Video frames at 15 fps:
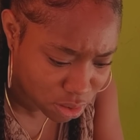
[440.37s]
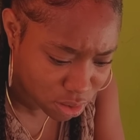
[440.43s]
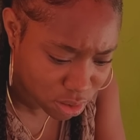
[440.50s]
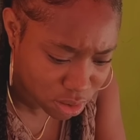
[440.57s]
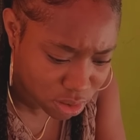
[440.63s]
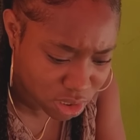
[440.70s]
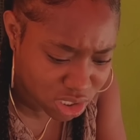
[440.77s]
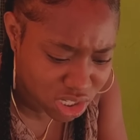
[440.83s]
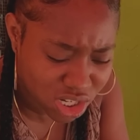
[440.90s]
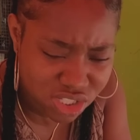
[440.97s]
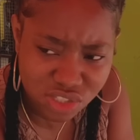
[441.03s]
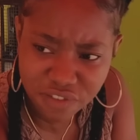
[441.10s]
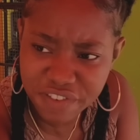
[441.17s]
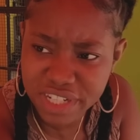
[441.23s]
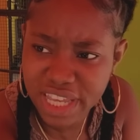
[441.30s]
The nurse
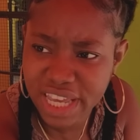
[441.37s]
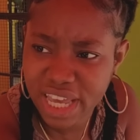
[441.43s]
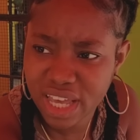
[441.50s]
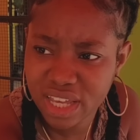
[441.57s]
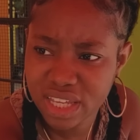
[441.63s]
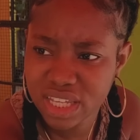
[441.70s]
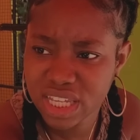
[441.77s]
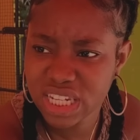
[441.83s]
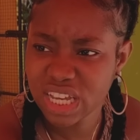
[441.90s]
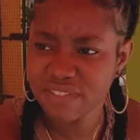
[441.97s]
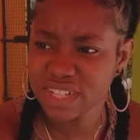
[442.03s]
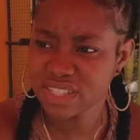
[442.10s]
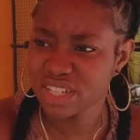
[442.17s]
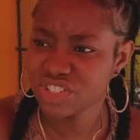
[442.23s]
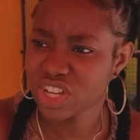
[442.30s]
not for there. You know have
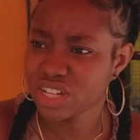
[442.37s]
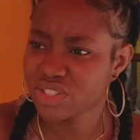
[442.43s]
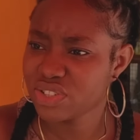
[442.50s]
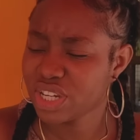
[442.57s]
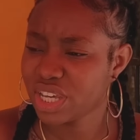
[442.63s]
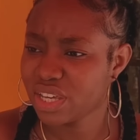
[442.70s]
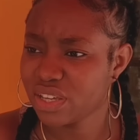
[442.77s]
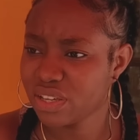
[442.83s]
a session today.